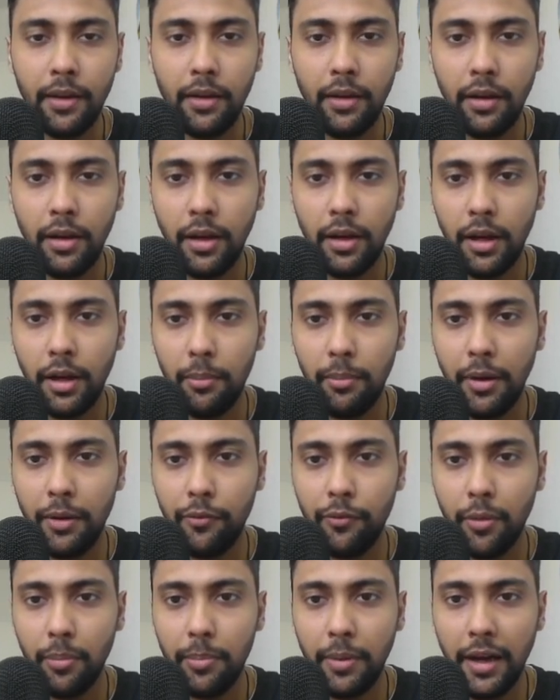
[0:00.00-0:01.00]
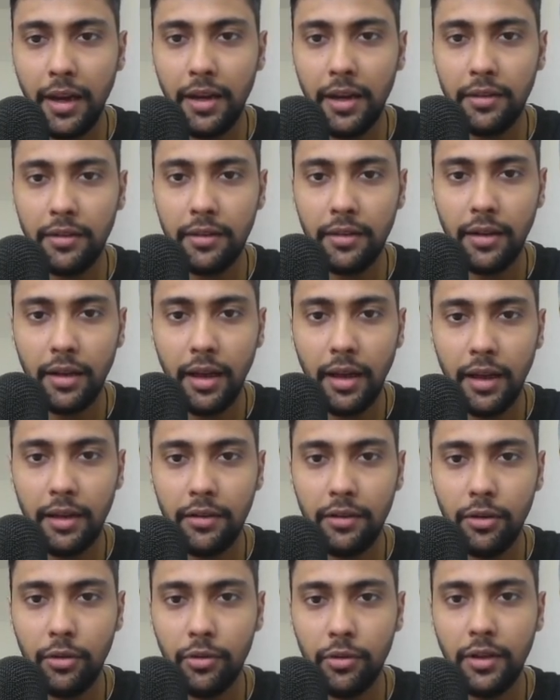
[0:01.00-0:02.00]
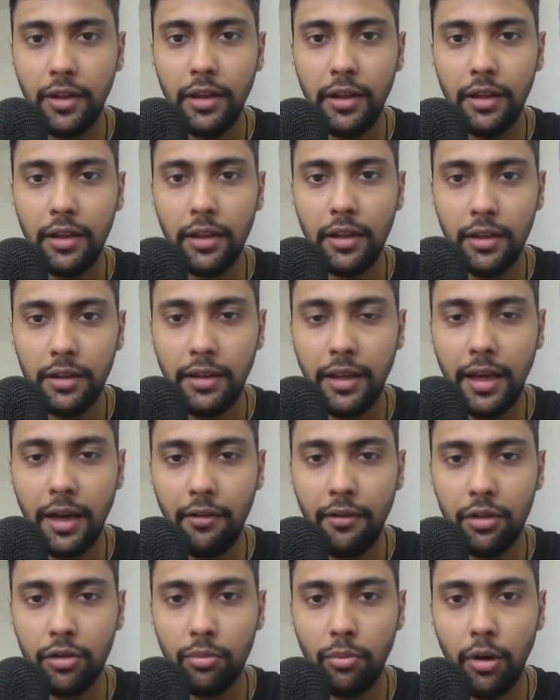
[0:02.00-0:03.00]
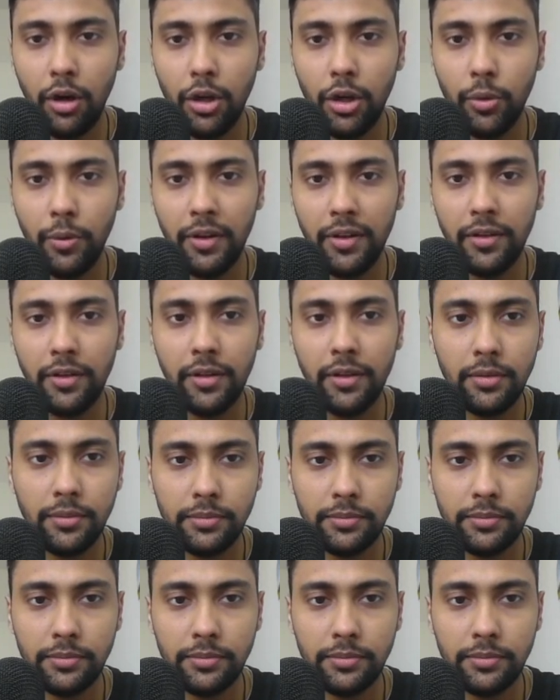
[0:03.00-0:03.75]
But for price, as you see, they have a small twist.